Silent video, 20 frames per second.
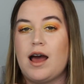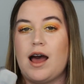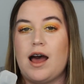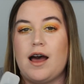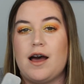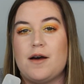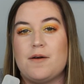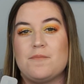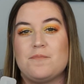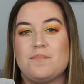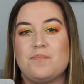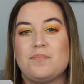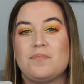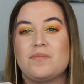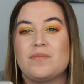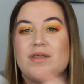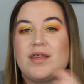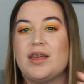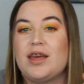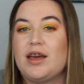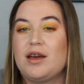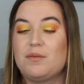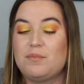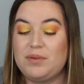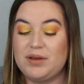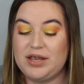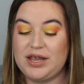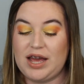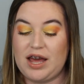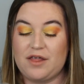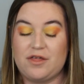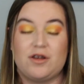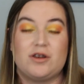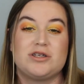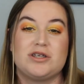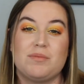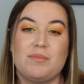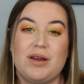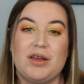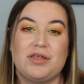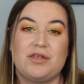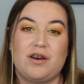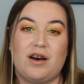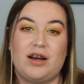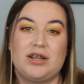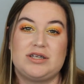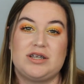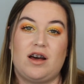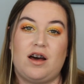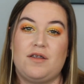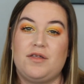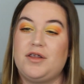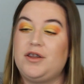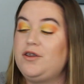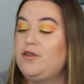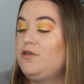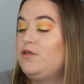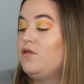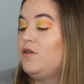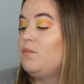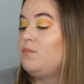But yeah, those are my thoughts on the new